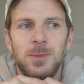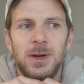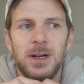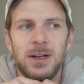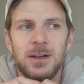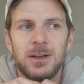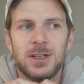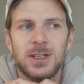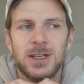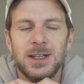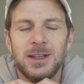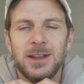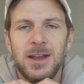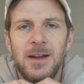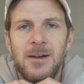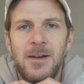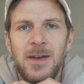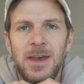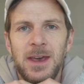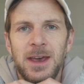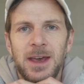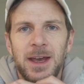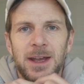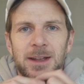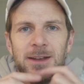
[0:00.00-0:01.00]
much, and
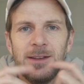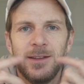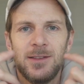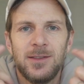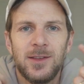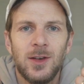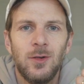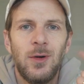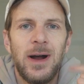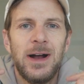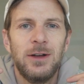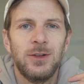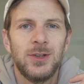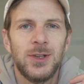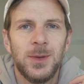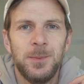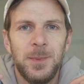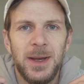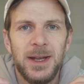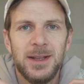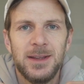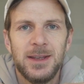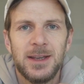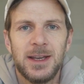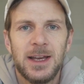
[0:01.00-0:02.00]
it's so
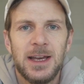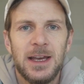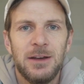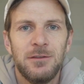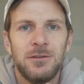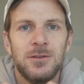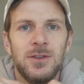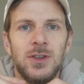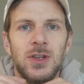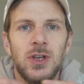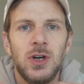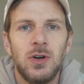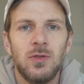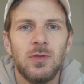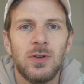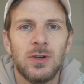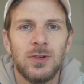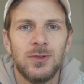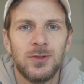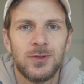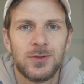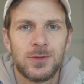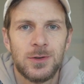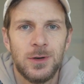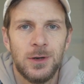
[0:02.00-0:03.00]
automatic. I have no
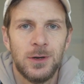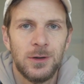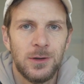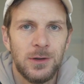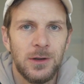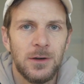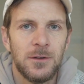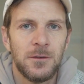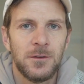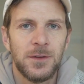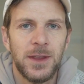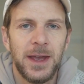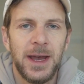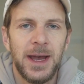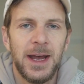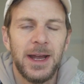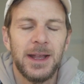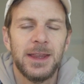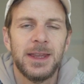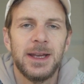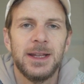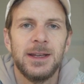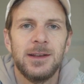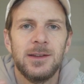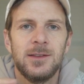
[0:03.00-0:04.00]
control of
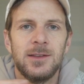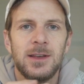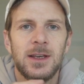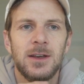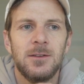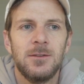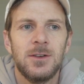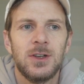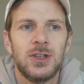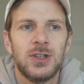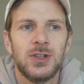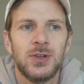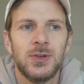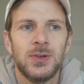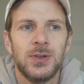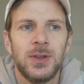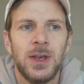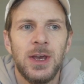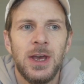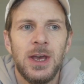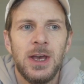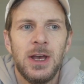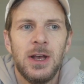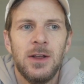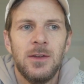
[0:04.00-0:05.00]
that, and I think we
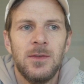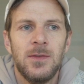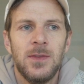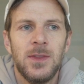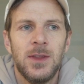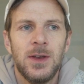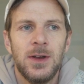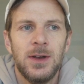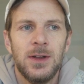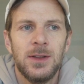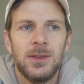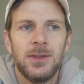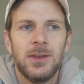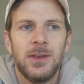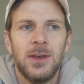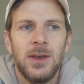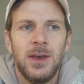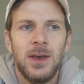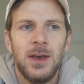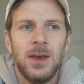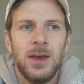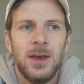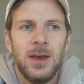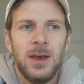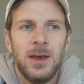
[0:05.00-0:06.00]
should not
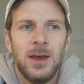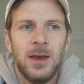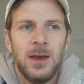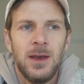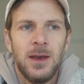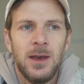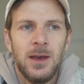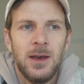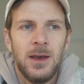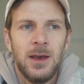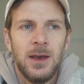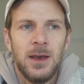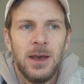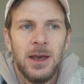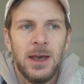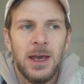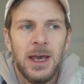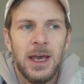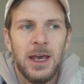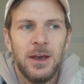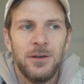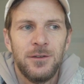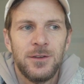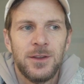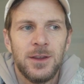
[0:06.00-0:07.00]

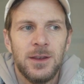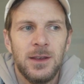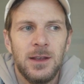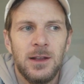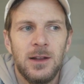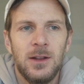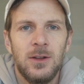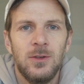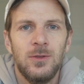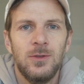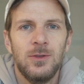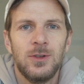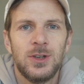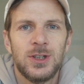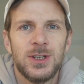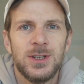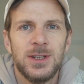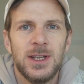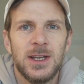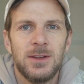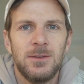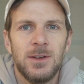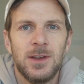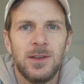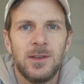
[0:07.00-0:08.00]
have the illusion
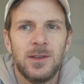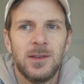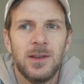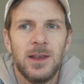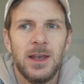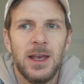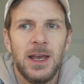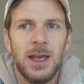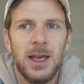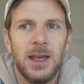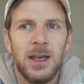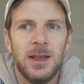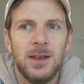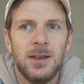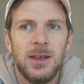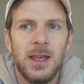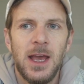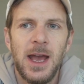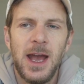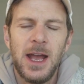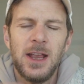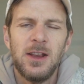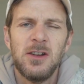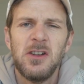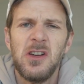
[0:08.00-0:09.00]
that we say,
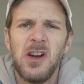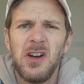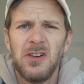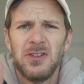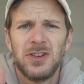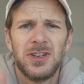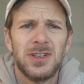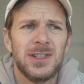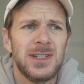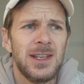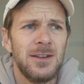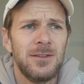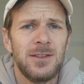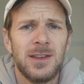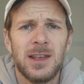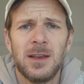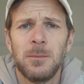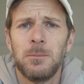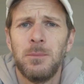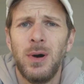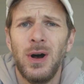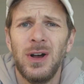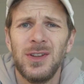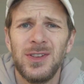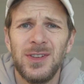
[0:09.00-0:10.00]
yeah, you know, just
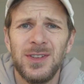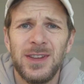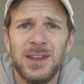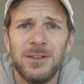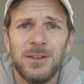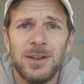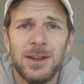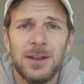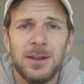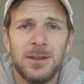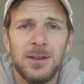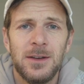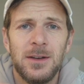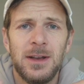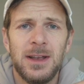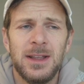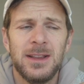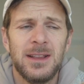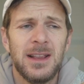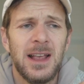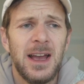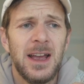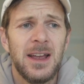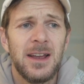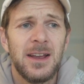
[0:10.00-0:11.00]
think positive
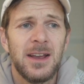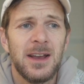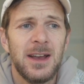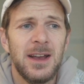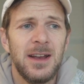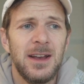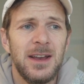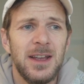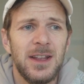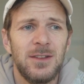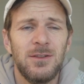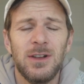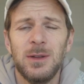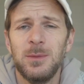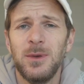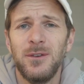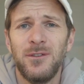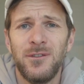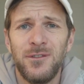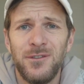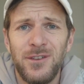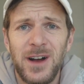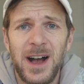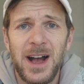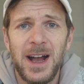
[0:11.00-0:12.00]
and like it will
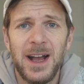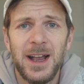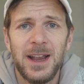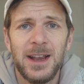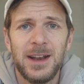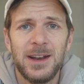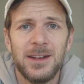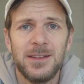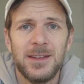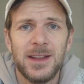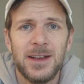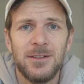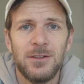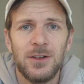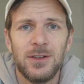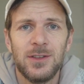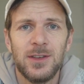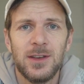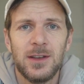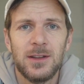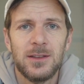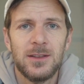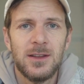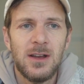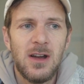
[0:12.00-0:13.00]
be fine and
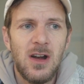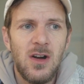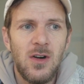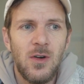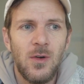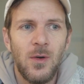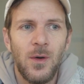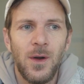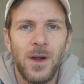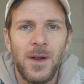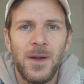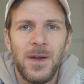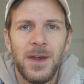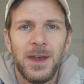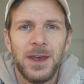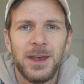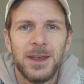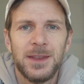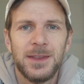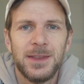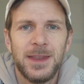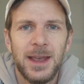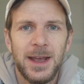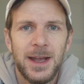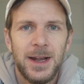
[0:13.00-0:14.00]
everything. No,
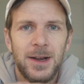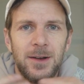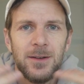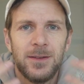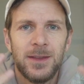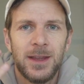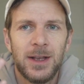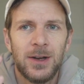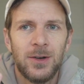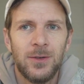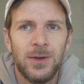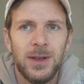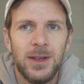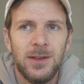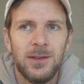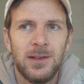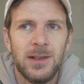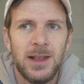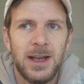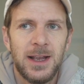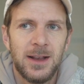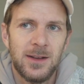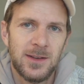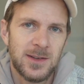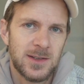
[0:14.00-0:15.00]
there is
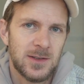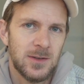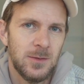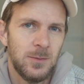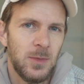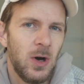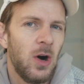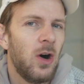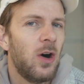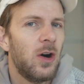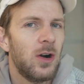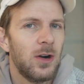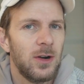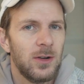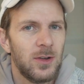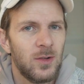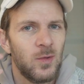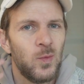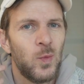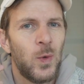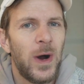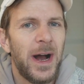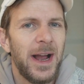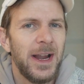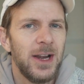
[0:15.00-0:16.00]
like some hard
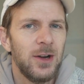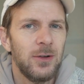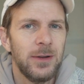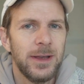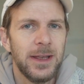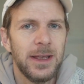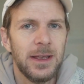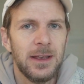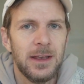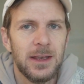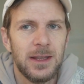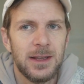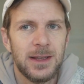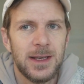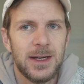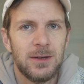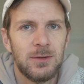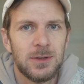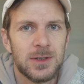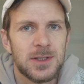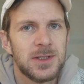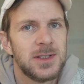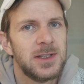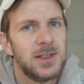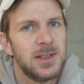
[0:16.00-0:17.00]
wiring in
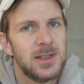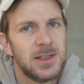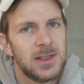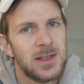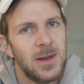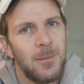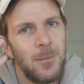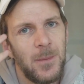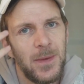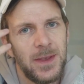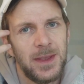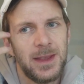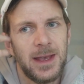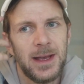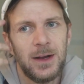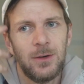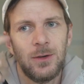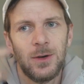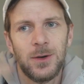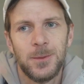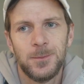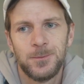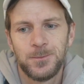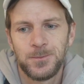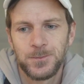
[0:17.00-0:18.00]
our system, in
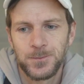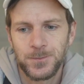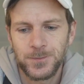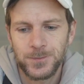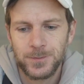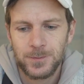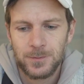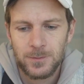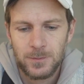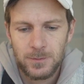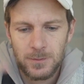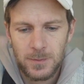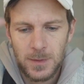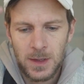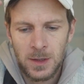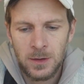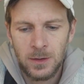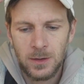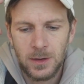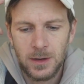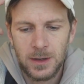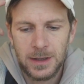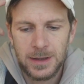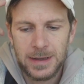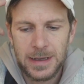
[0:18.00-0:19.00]

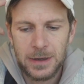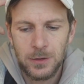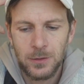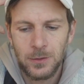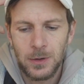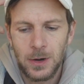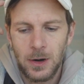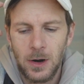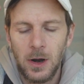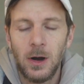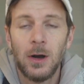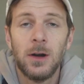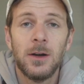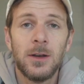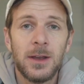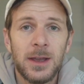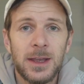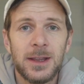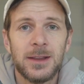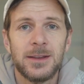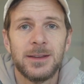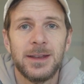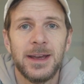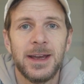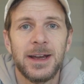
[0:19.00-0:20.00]
our
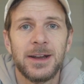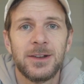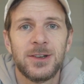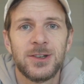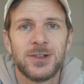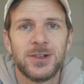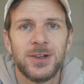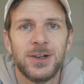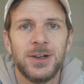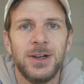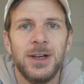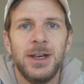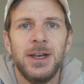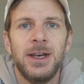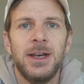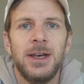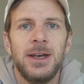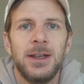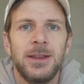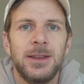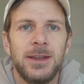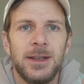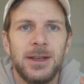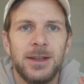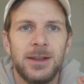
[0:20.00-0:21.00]
architecture,
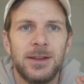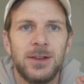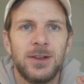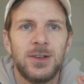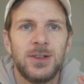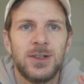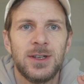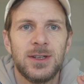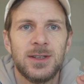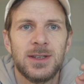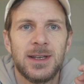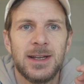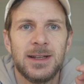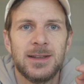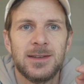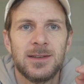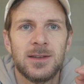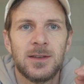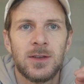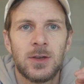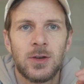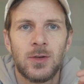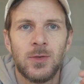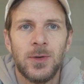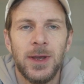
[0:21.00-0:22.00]
that just
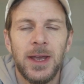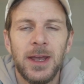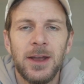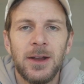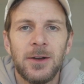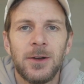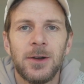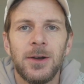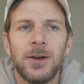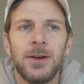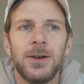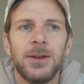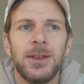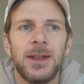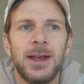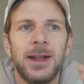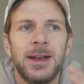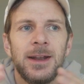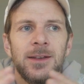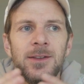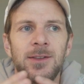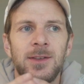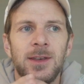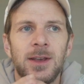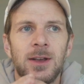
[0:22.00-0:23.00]
gets triggered.
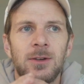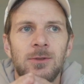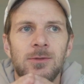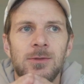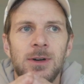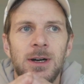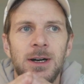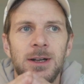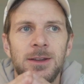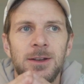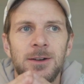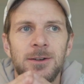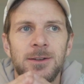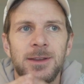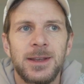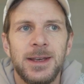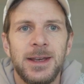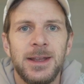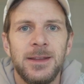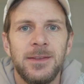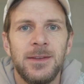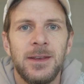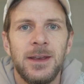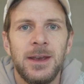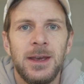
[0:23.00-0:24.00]
And I think rather
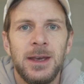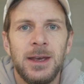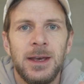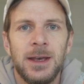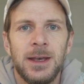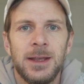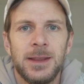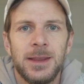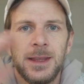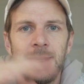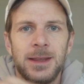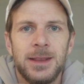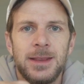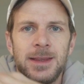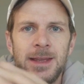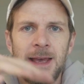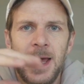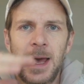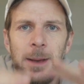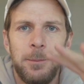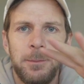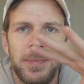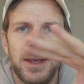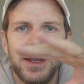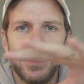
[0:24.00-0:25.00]
than
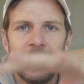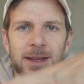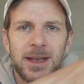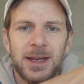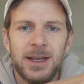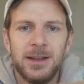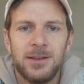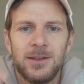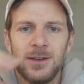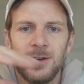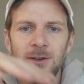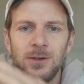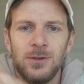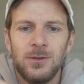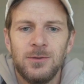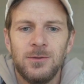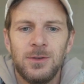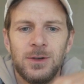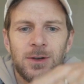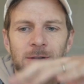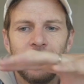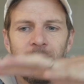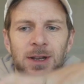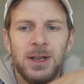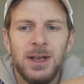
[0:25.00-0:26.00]
tapping that
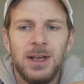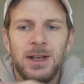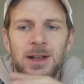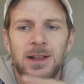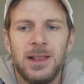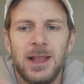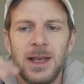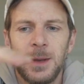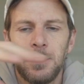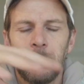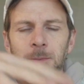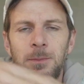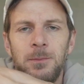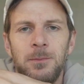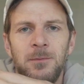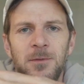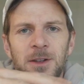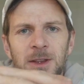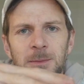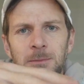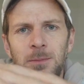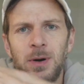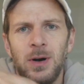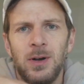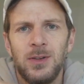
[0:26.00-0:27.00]
over like
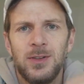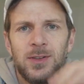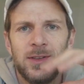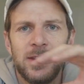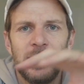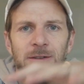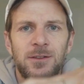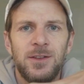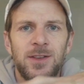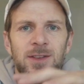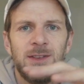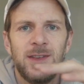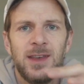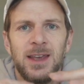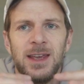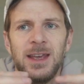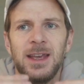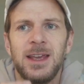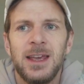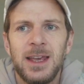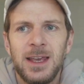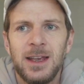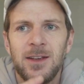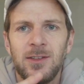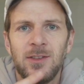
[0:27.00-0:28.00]
with positive
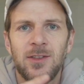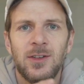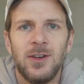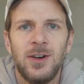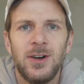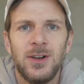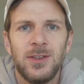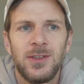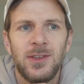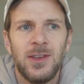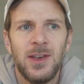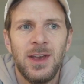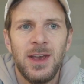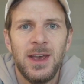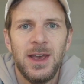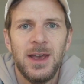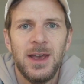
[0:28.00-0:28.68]
thinking thoughts,